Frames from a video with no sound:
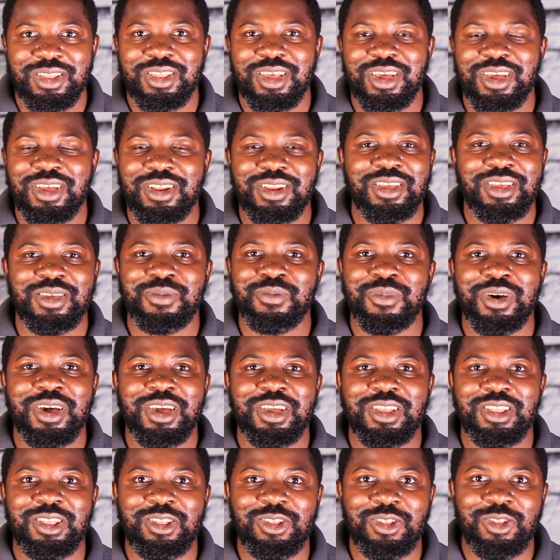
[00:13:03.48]
then it
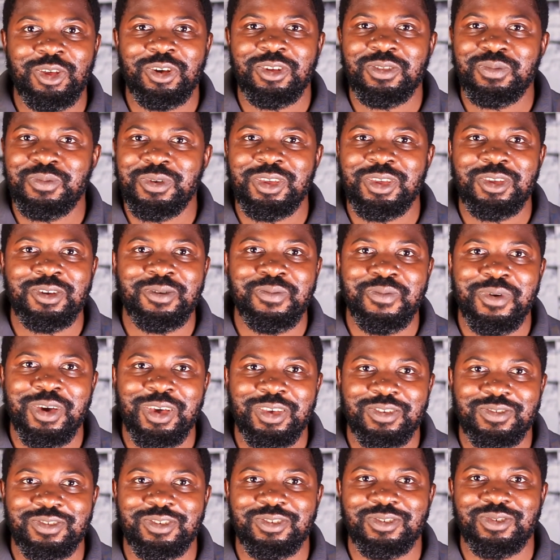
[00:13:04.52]
might not be your
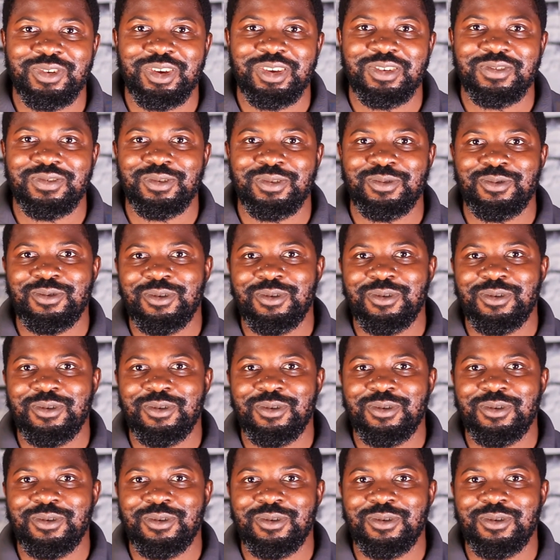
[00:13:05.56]
best interest to